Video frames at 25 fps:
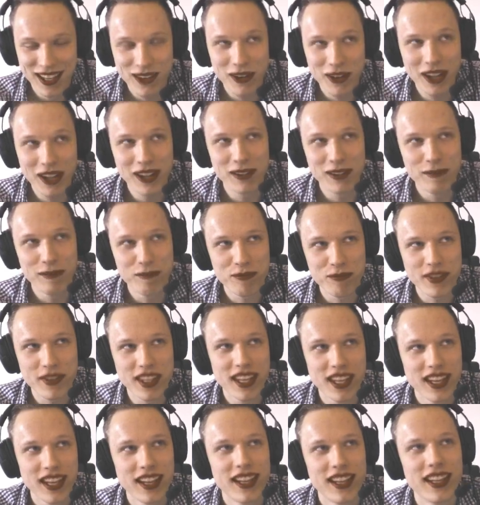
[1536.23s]
well,
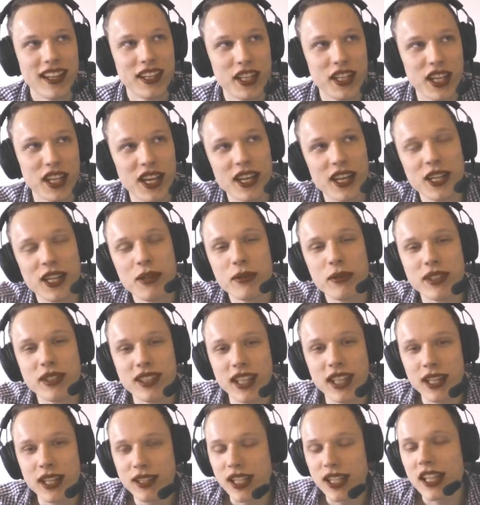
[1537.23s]
you would.
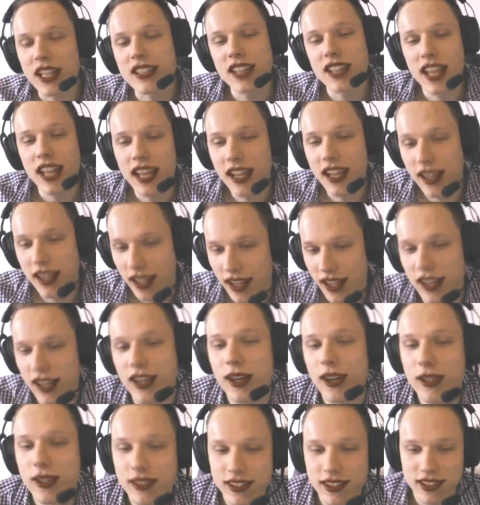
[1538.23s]
It, it's like a
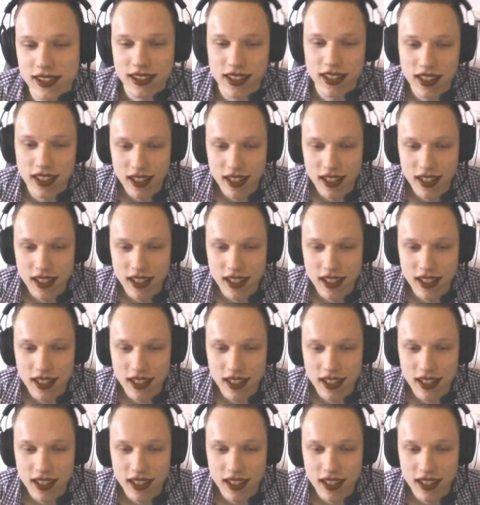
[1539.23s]
goat